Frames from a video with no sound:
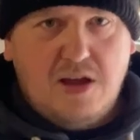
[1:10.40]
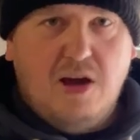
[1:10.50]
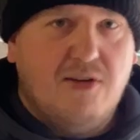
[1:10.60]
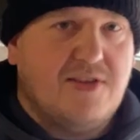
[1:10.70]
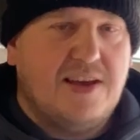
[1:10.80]

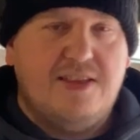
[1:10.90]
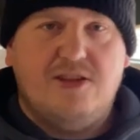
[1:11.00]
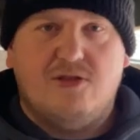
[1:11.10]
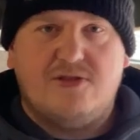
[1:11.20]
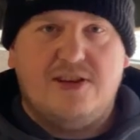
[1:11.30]
I've taken the
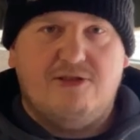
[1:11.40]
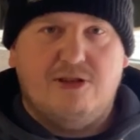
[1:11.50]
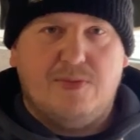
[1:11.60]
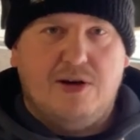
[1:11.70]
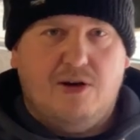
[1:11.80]
auxiliary
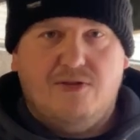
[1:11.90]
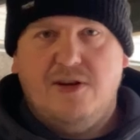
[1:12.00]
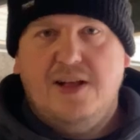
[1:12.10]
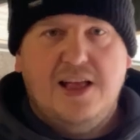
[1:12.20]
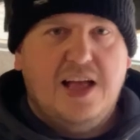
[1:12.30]
belt off
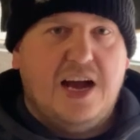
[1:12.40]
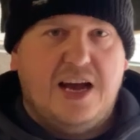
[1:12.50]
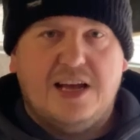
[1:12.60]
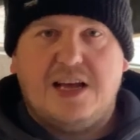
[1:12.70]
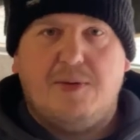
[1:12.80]

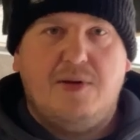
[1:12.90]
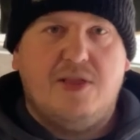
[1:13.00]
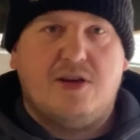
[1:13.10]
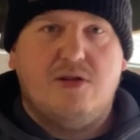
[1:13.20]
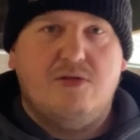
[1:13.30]
and a couple of
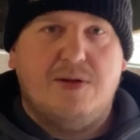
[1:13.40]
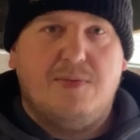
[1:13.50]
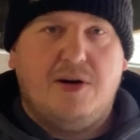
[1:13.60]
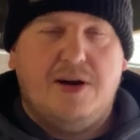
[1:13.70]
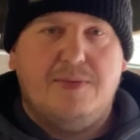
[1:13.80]
the cooling
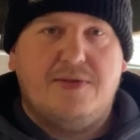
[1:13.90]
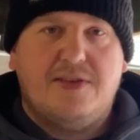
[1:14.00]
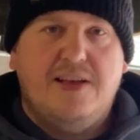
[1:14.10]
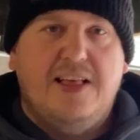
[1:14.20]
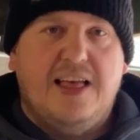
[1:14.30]
pipes
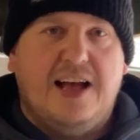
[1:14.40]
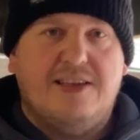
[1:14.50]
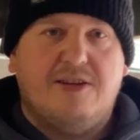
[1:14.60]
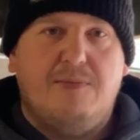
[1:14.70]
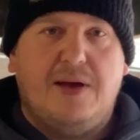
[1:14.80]

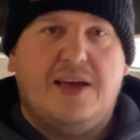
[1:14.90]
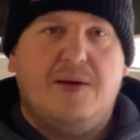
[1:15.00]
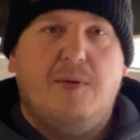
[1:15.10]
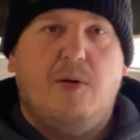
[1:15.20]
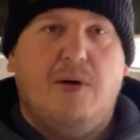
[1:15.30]
as I'm
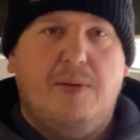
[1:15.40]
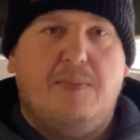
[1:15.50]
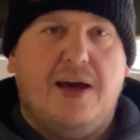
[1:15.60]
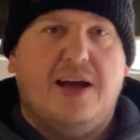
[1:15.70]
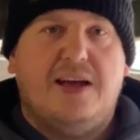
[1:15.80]
making my way
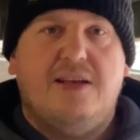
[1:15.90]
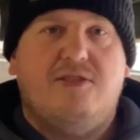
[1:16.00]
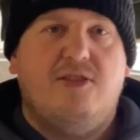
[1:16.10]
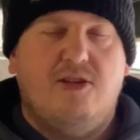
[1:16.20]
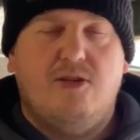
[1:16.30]
back
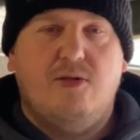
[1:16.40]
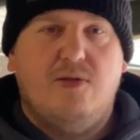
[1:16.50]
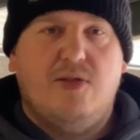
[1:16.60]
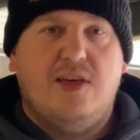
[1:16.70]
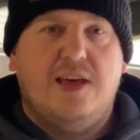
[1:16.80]

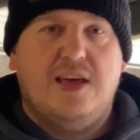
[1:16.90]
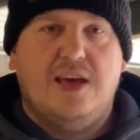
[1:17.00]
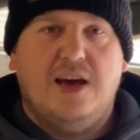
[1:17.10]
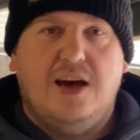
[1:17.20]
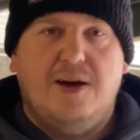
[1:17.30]
to
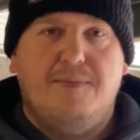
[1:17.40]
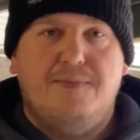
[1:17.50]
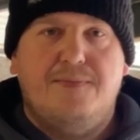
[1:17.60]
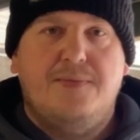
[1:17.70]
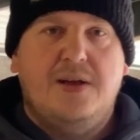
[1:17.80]
the
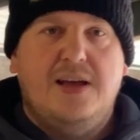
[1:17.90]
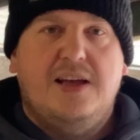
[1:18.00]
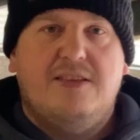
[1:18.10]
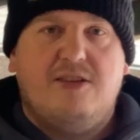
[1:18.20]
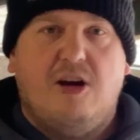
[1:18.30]

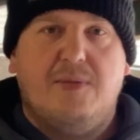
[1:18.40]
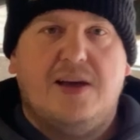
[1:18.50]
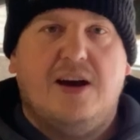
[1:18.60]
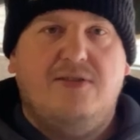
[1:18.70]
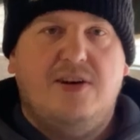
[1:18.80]
timing
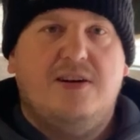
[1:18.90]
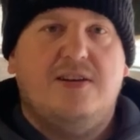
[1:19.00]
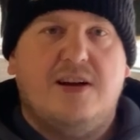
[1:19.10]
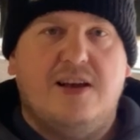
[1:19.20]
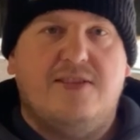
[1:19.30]
cover.
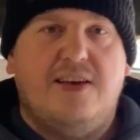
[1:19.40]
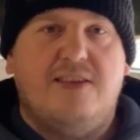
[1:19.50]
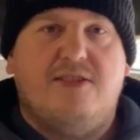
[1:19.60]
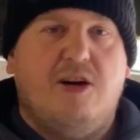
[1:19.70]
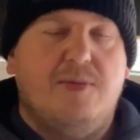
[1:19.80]
I'm going to take the
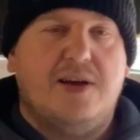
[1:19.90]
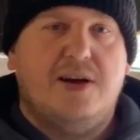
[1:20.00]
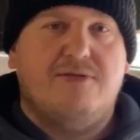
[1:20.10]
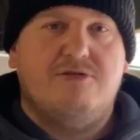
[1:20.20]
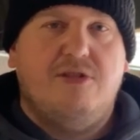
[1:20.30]
timing
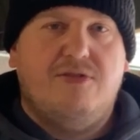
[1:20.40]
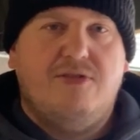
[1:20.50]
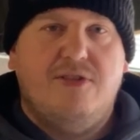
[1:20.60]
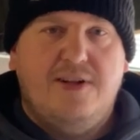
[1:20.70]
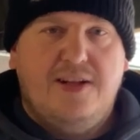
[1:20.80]
cover off,